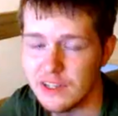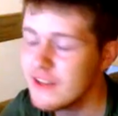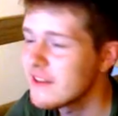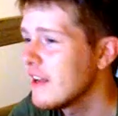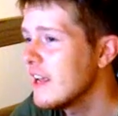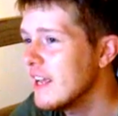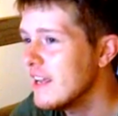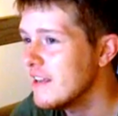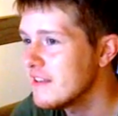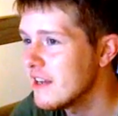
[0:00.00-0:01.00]
least,
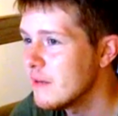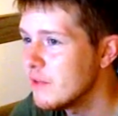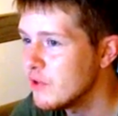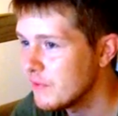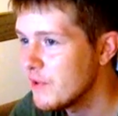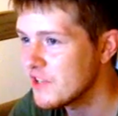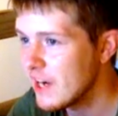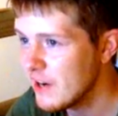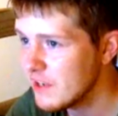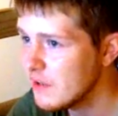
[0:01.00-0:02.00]
is your first
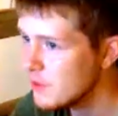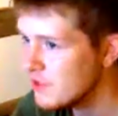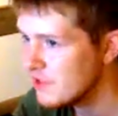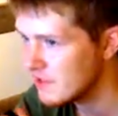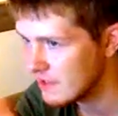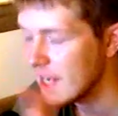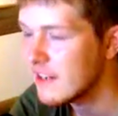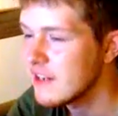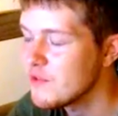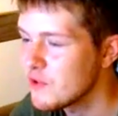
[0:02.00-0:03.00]
character, which is
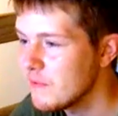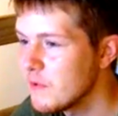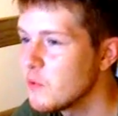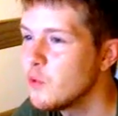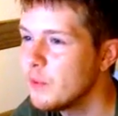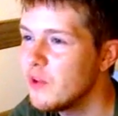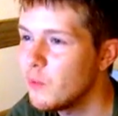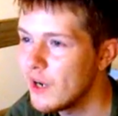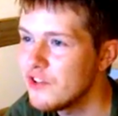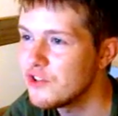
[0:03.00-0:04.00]
Tag Team Soifong, will be the
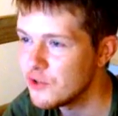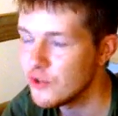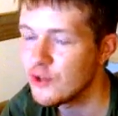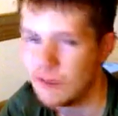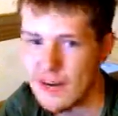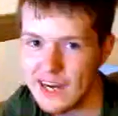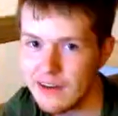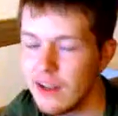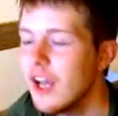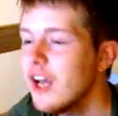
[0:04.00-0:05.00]
one to do the
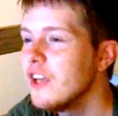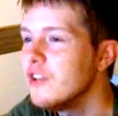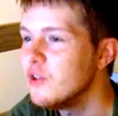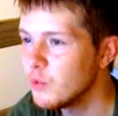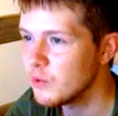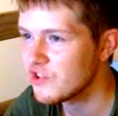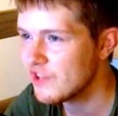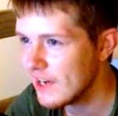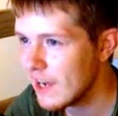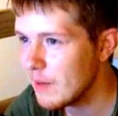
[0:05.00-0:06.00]
raid. You will
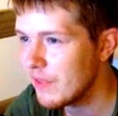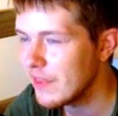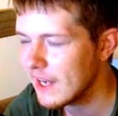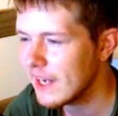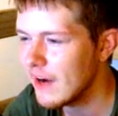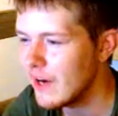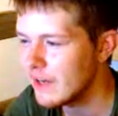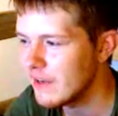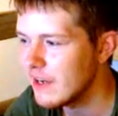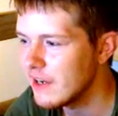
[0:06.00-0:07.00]
set up that
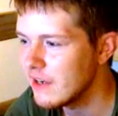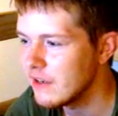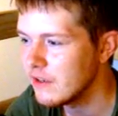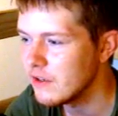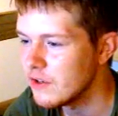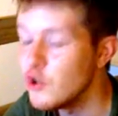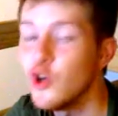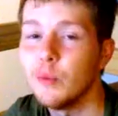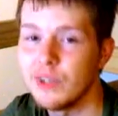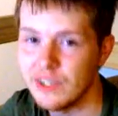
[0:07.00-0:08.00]
character
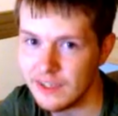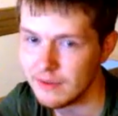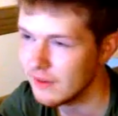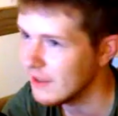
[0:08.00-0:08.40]
normally.